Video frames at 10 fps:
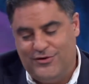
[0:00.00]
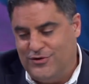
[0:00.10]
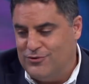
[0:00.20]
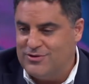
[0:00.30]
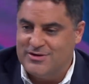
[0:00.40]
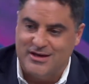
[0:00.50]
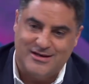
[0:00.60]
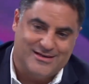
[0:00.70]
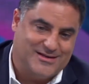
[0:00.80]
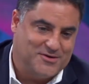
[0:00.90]
you
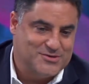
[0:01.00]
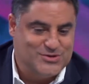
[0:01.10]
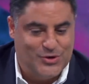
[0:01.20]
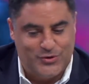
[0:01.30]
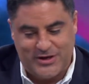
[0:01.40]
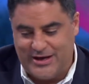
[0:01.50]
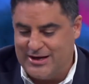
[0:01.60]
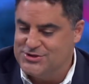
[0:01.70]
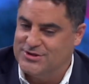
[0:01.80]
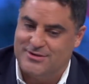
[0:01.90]
think that there is no
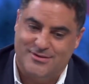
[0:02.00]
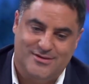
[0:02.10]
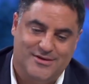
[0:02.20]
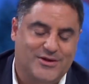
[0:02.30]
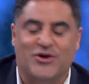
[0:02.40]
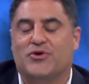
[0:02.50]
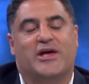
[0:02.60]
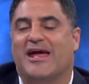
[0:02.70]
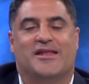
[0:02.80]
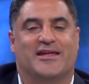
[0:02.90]
connection. No, you
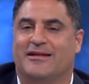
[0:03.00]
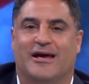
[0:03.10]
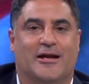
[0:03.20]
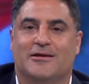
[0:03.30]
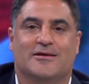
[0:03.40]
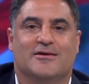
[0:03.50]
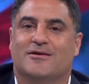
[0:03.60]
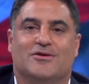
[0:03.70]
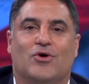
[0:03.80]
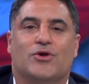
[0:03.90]
can't think that.
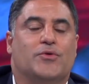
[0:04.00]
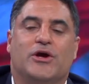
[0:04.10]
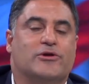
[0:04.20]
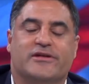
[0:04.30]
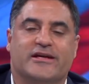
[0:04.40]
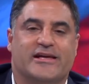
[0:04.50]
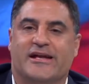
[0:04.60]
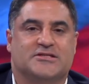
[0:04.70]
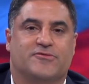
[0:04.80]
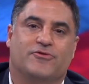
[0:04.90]
The only way you think
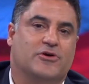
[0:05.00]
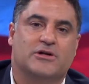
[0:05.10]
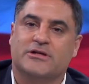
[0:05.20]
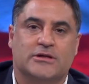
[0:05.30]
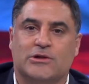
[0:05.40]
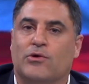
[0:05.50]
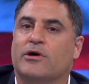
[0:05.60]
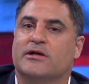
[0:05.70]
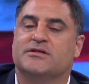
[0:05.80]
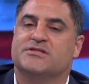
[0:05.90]
that is if you're a Clinton
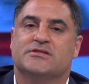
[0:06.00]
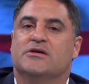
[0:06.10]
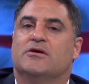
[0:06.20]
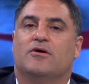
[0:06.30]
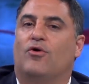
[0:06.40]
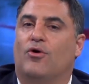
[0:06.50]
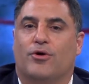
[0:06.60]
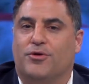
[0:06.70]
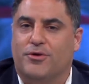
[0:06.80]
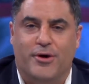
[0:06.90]
loyalist
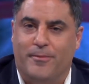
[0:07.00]
or you're